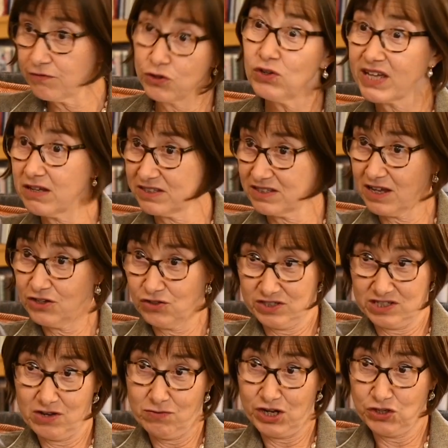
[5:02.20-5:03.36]
If you look outside, you'll
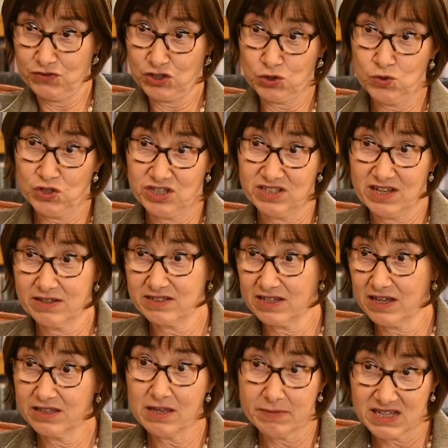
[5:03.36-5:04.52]
see a range of scooters
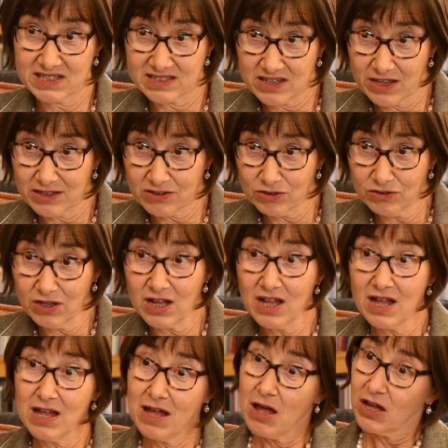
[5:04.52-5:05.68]
outside. They might cycle,
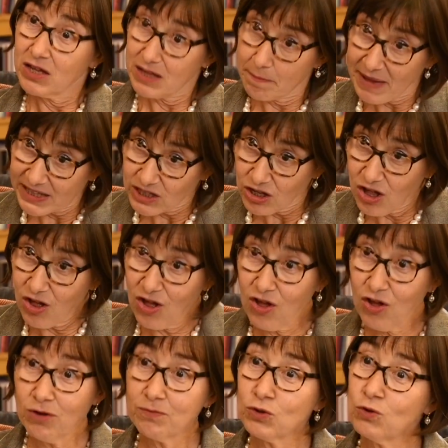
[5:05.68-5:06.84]
come by
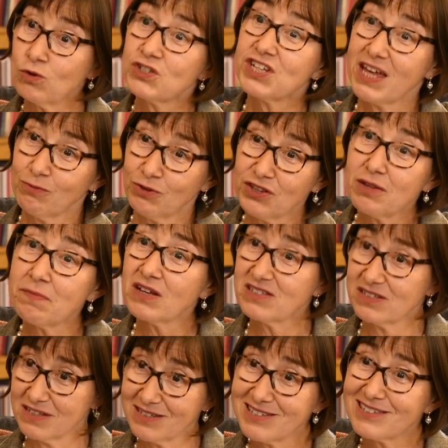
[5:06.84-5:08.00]
car, or take one of the
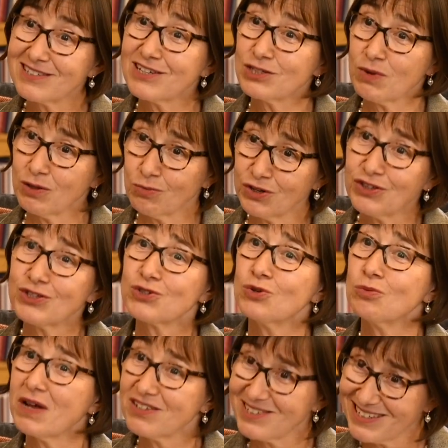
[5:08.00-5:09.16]
buses as well, one of the school
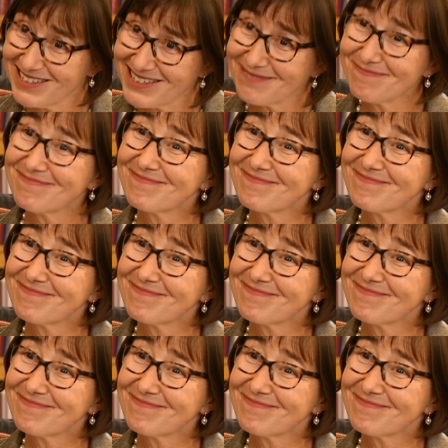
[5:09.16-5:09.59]
buses.